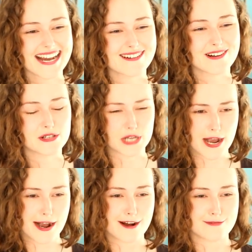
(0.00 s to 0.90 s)
Arrowed!
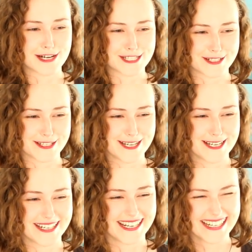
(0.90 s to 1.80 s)
Ow, my
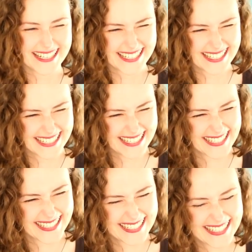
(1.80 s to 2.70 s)
skin!
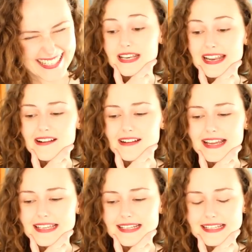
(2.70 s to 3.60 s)
But now
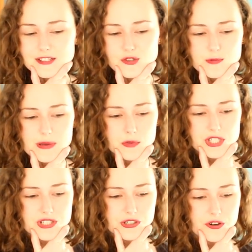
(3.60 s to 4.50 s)
Aedes, who's been
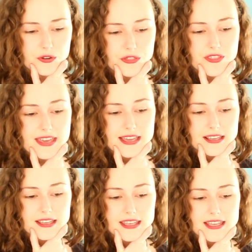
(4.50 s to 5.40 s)
watching the whole
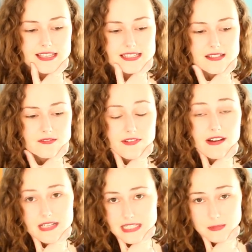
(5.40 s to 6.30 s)
thing, is
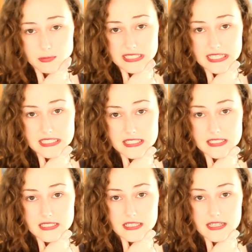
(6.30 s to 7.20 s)
very
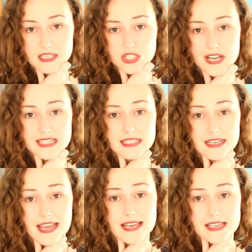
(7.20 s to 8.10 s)
displeased that Jason
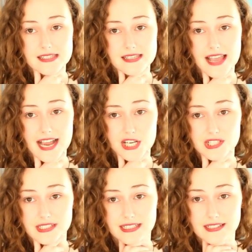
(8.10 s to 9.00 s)
has
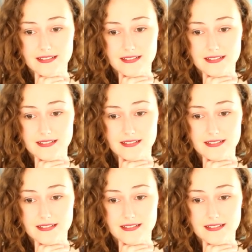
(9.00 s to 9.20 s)
actually